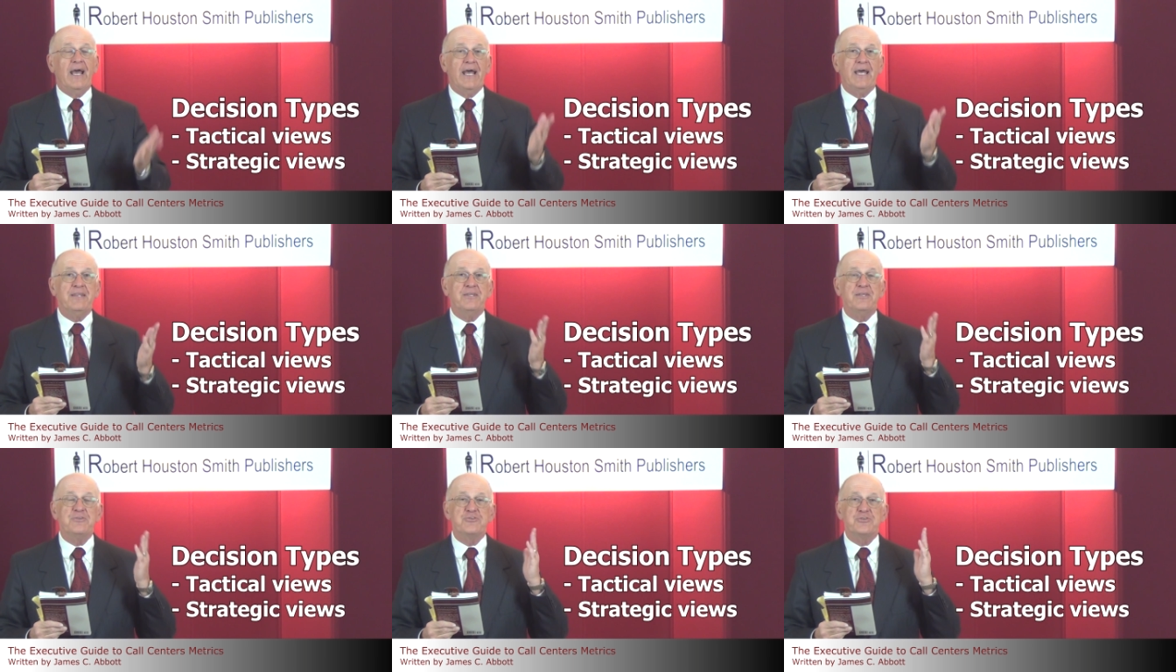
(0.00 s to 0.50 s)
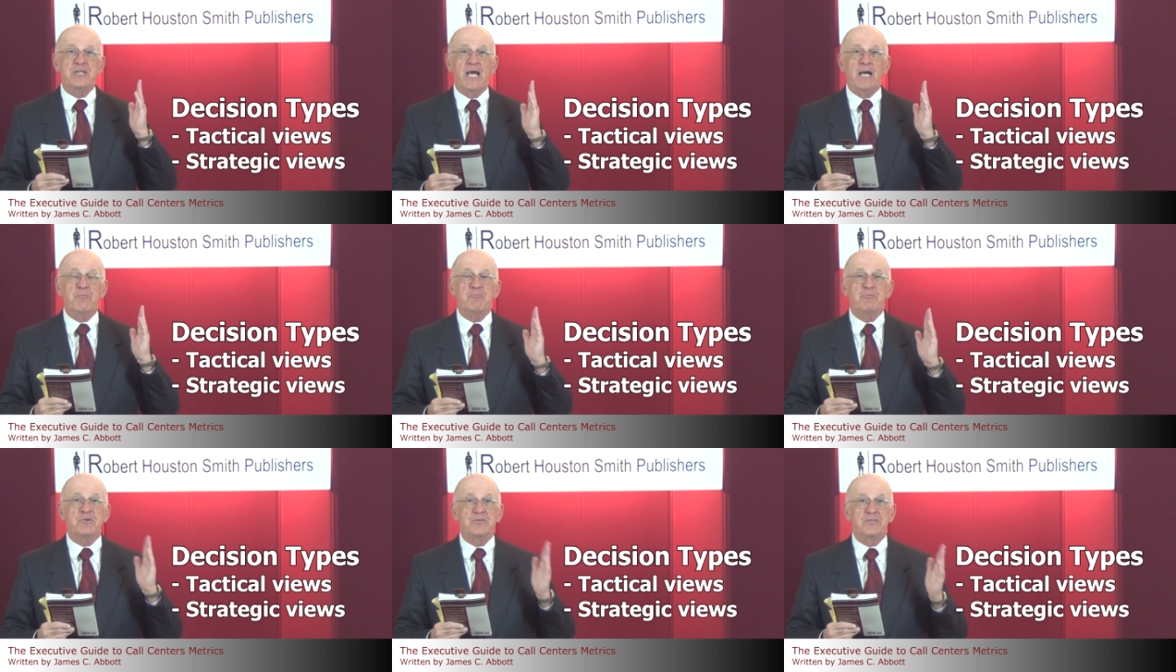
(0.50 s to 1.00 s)
and then
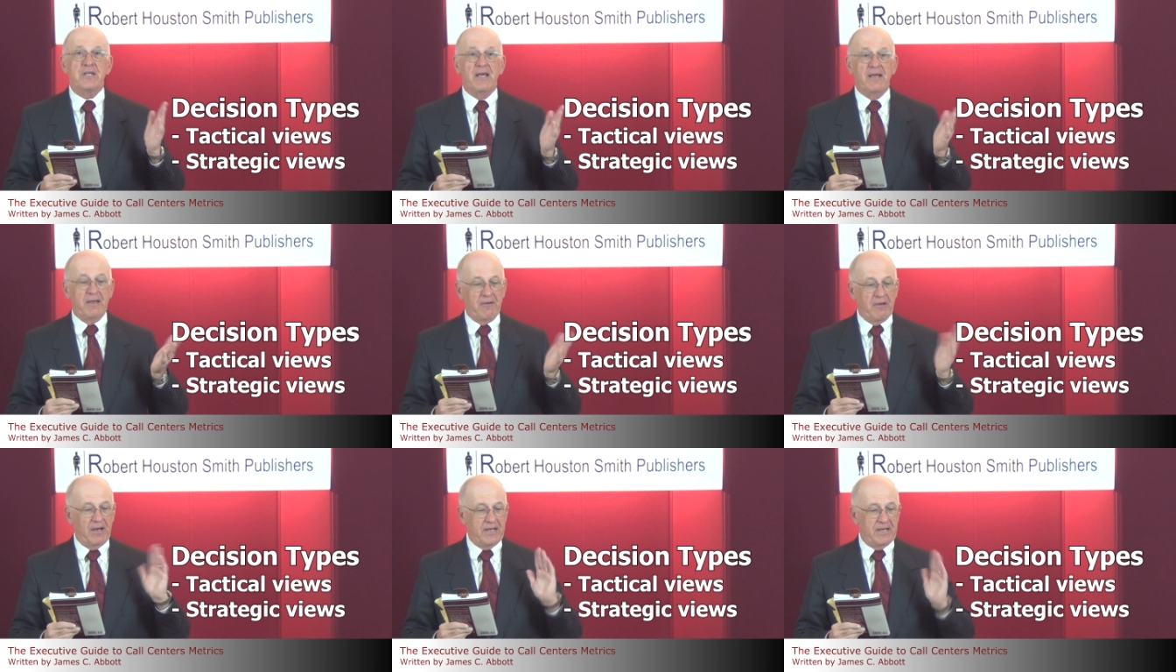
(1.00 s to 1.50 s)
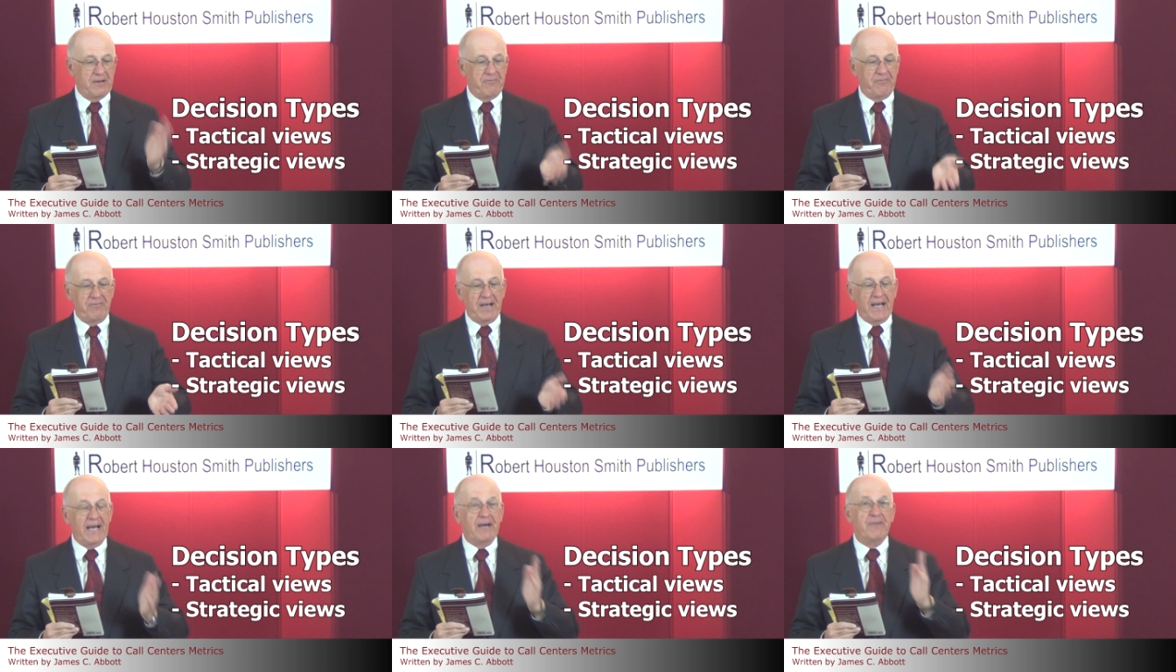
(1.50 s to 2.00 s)
chapters
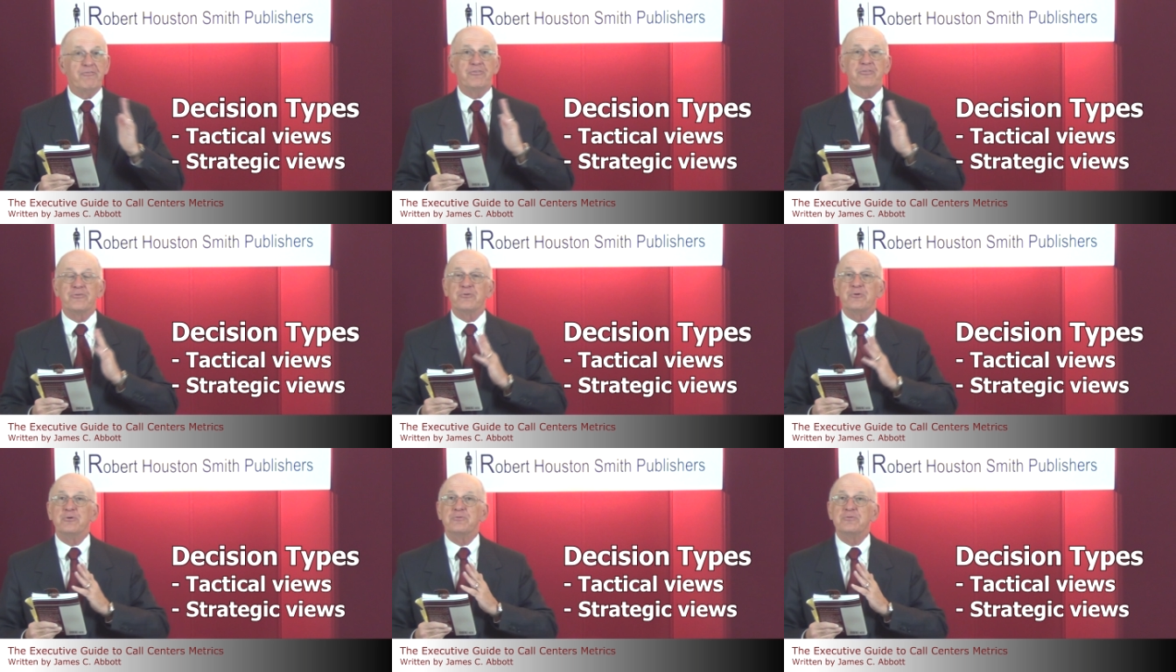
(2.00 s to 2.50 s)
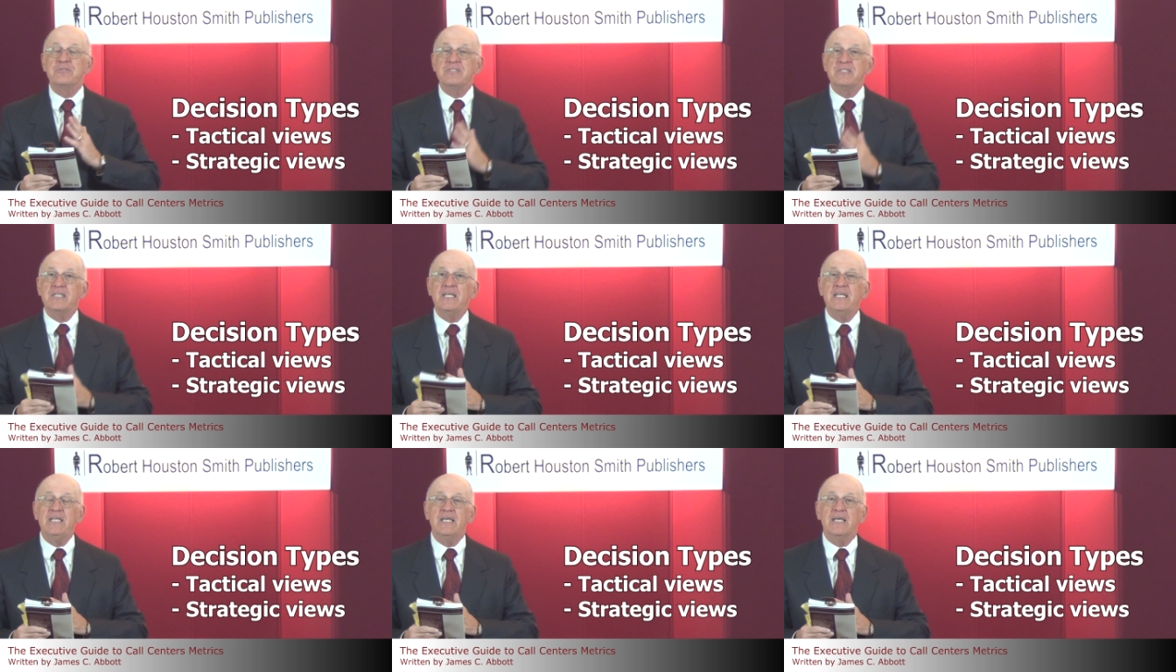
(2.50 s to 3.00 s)
5 through
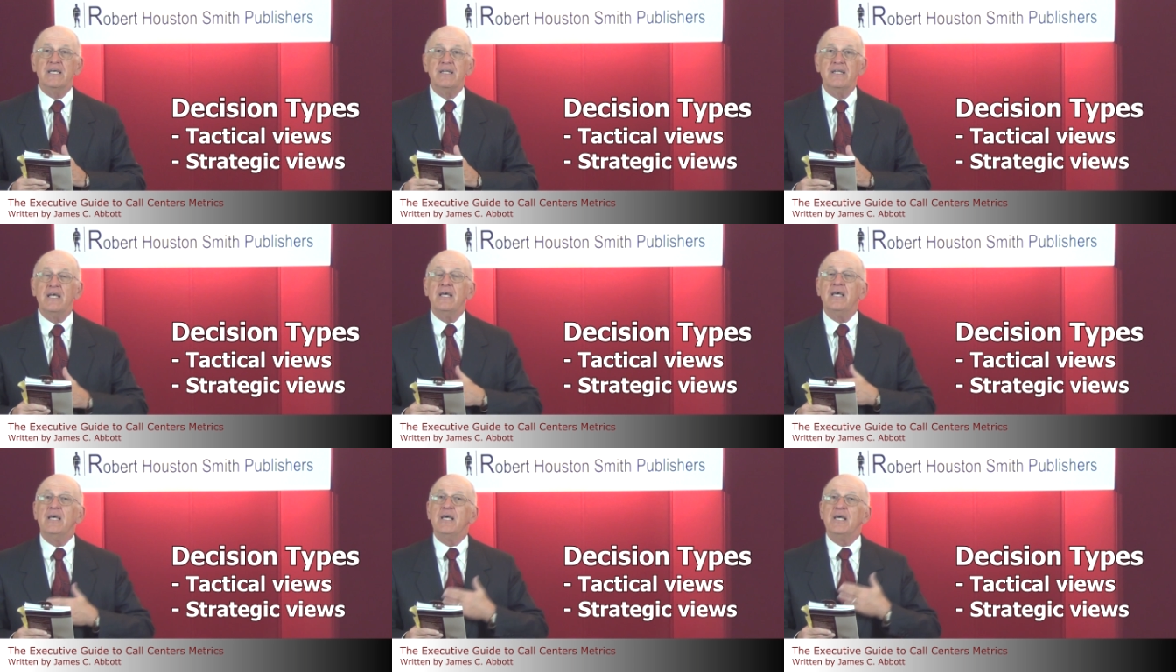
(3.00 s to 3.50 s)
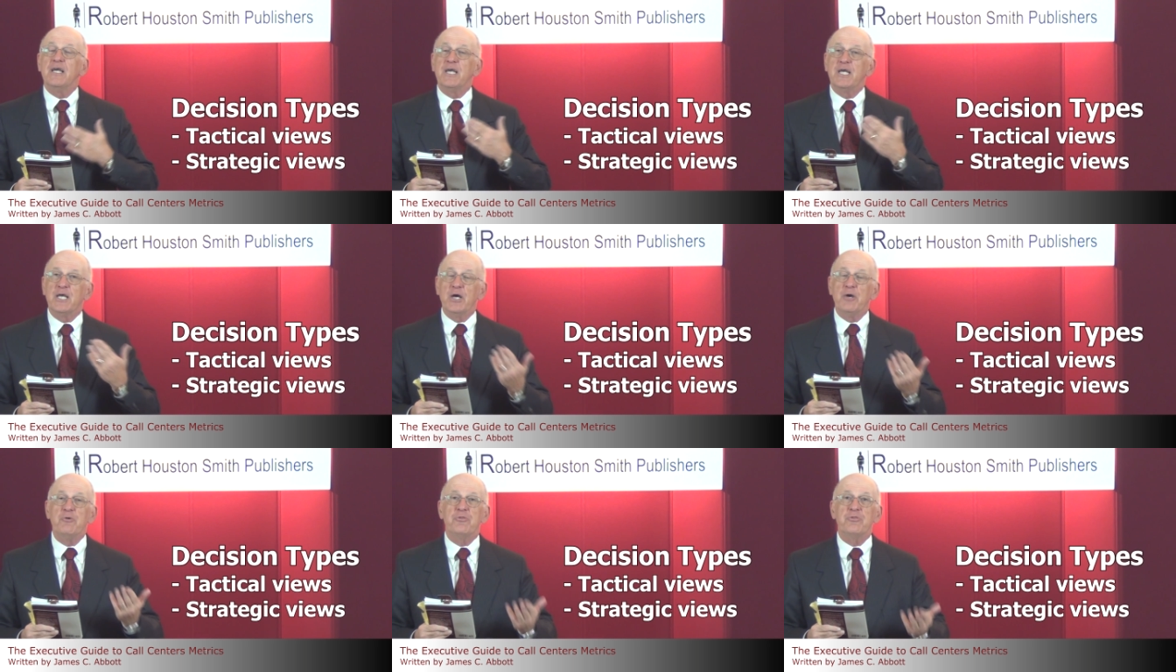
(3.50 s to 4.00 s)
10
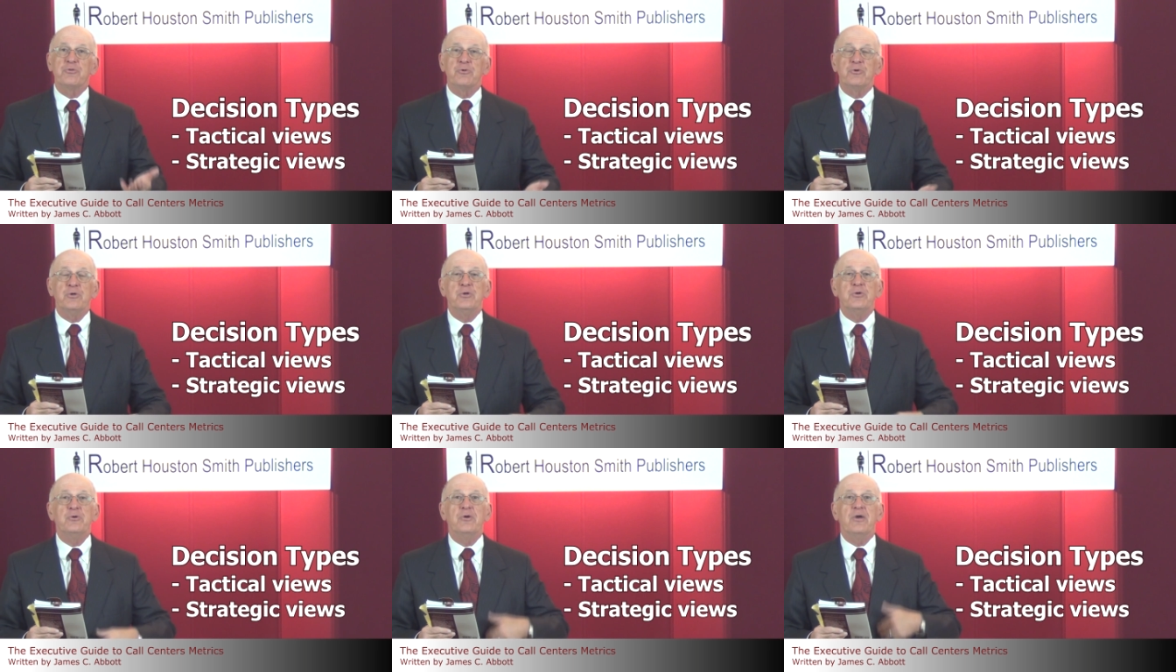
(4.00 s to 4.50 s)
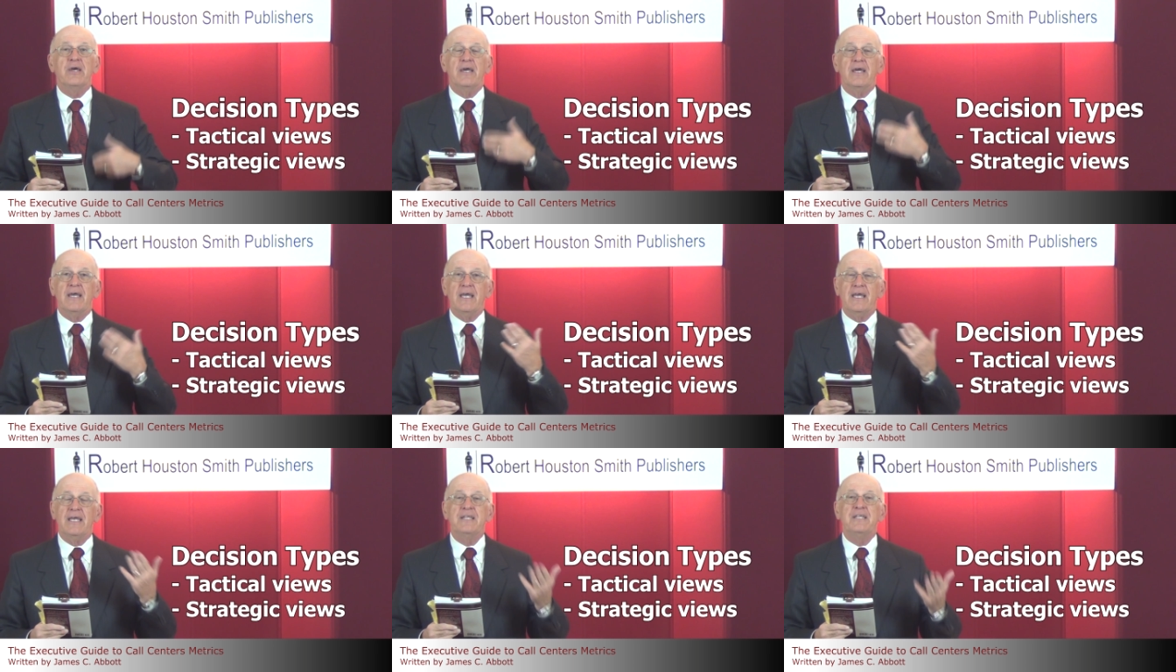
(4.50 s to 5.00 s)
go through
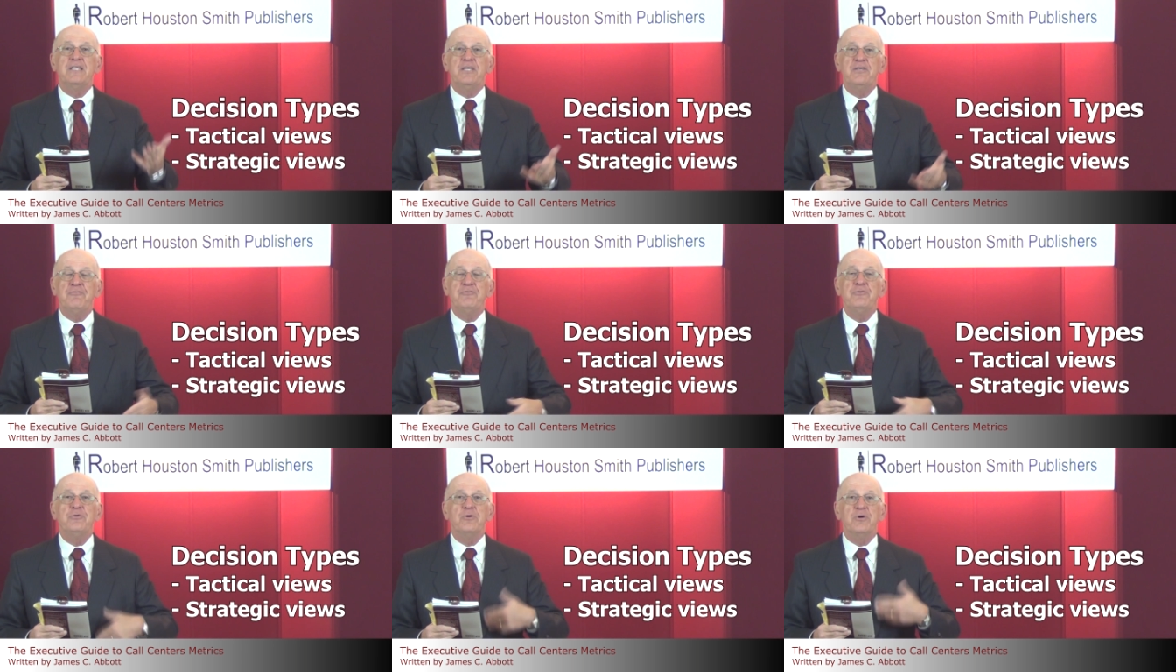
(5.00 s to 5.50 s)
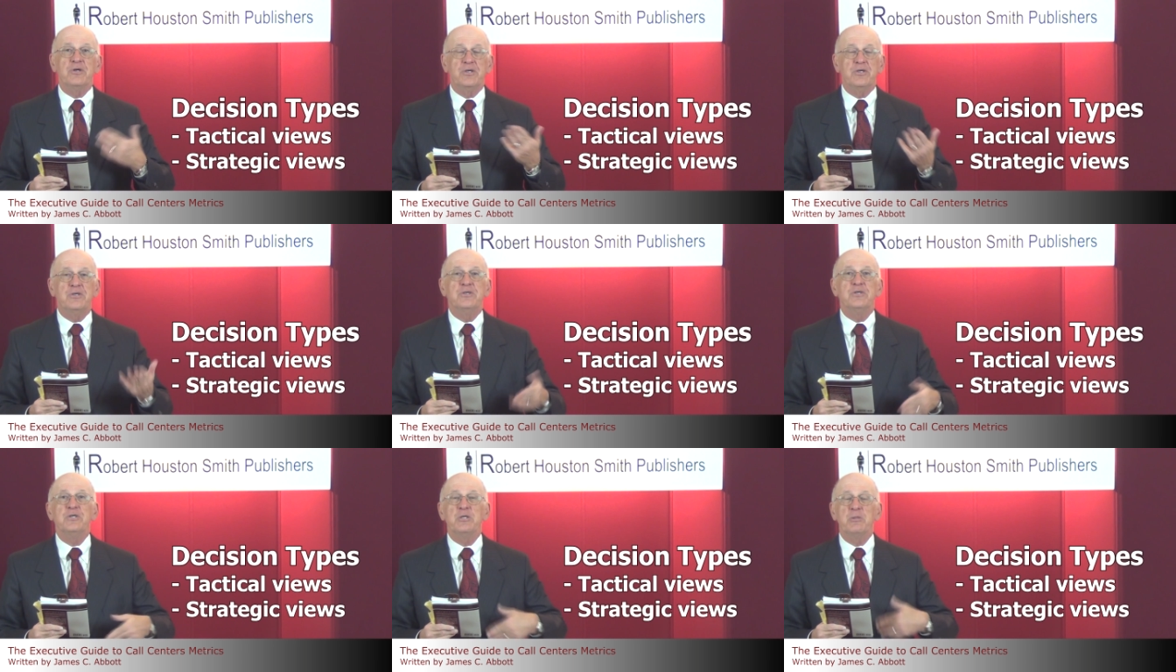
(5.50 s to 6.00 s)
and give you a
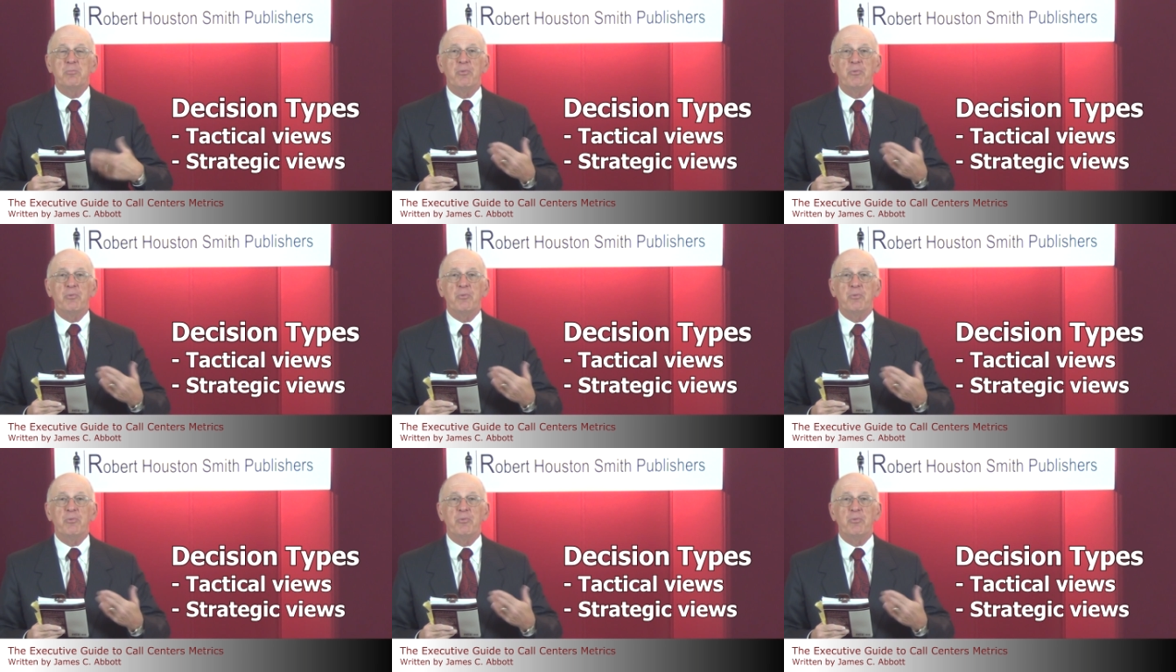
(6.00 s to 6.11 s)
good